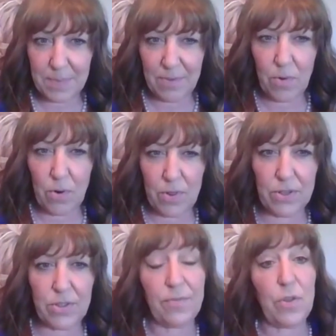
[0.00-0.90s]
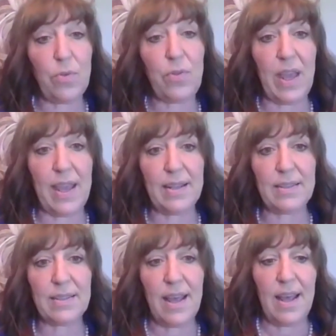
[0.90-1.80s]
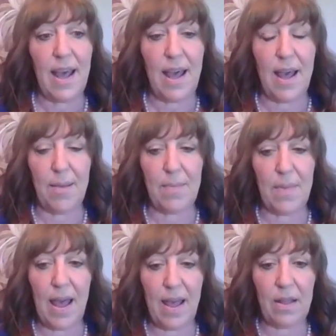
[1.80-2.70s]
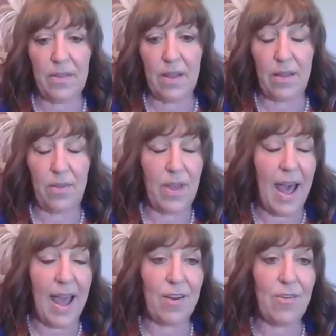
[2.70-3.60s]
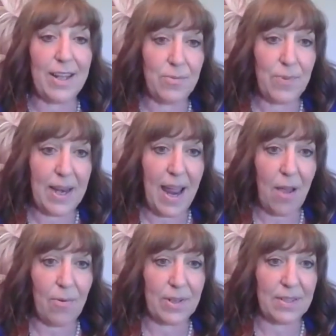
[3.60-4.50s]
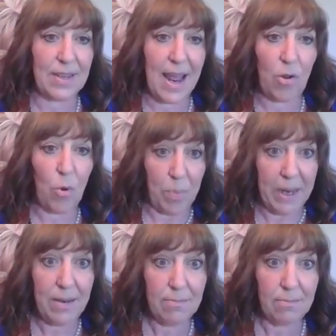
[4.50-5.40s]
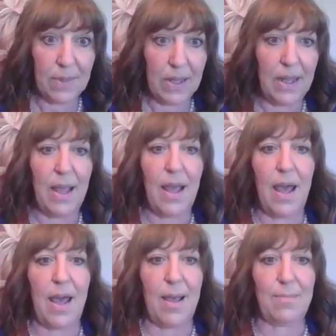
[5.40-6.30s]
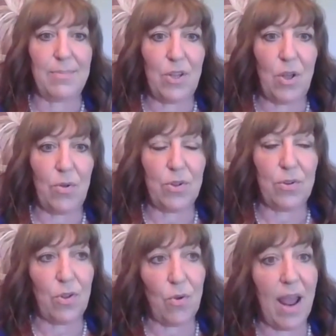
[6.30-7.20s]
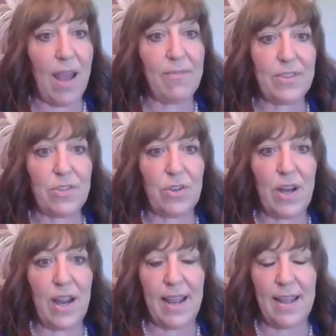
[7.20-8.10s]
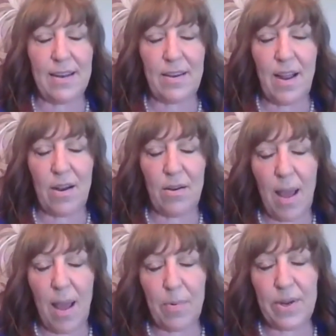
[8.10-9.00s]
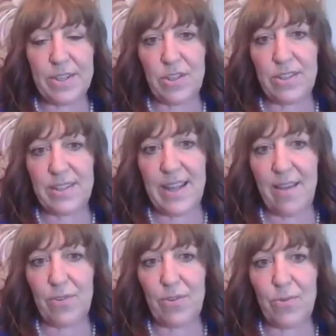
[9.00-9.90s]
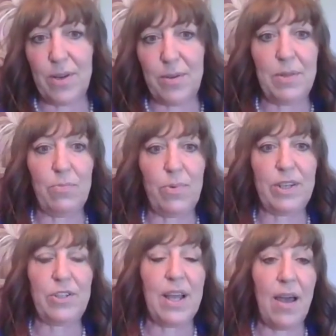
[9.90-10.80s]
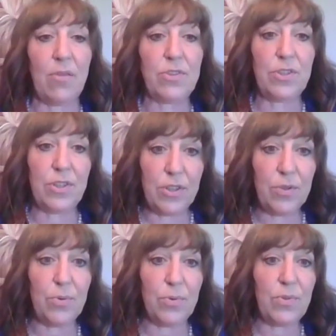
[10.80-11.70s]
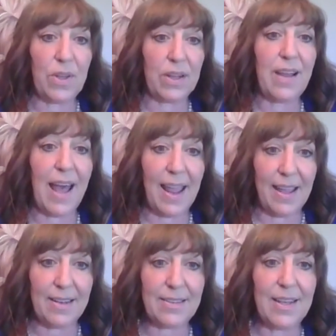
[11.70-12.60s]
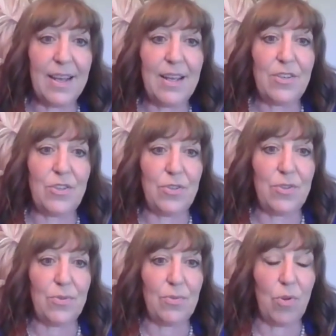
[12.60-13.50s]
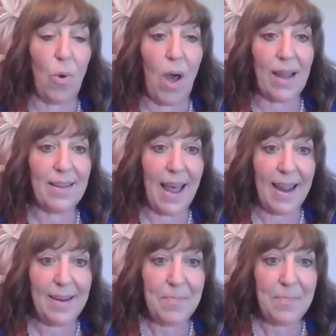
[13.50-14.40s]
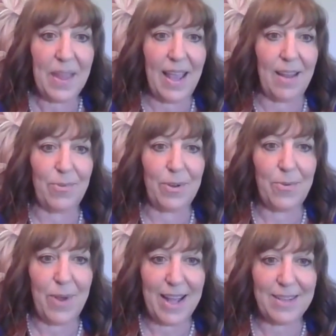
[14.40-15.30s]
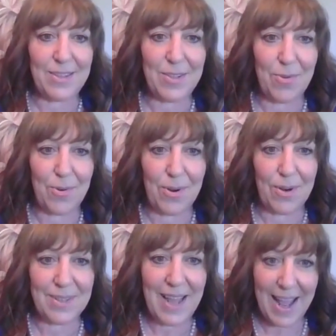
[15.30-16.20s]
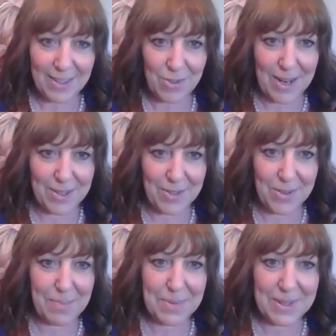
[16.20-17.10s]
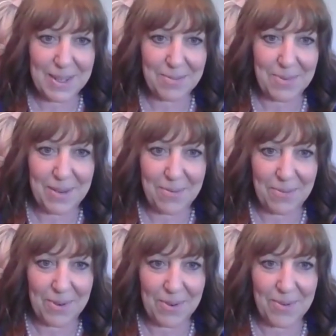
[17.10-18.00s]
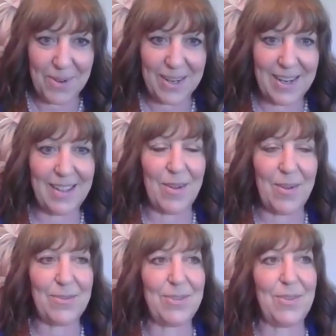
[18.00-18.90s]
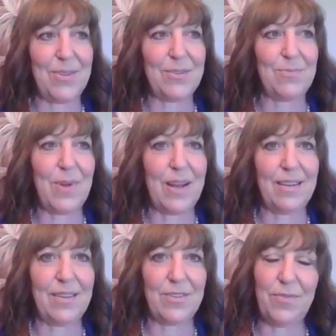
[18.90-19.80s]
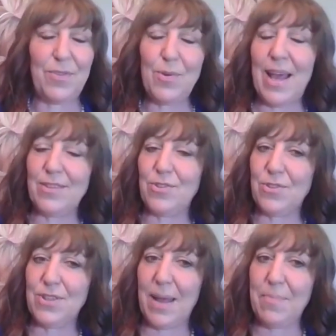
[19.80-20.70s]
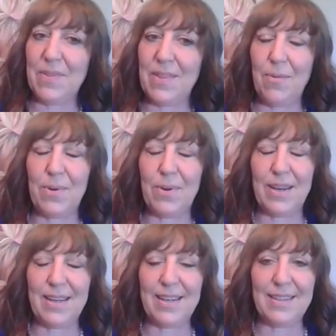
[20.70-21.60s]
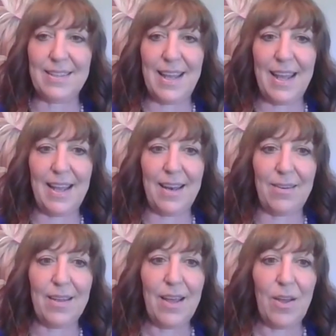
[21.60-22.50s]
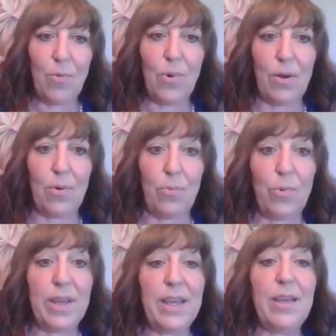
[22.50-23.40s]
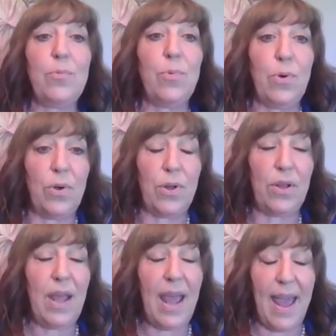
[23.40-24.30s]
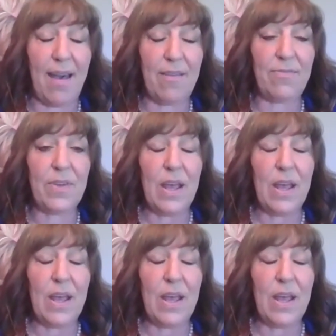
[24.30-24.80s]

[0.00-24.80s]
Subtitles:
before, there's a few things. The IRS right now is not open. So your loan officer and our operations staff are going to be reaching out to you, the client, to go online and request your tax transcripts, because we're going to need those. So there's a few extra steps that we're going to need to take in where we would have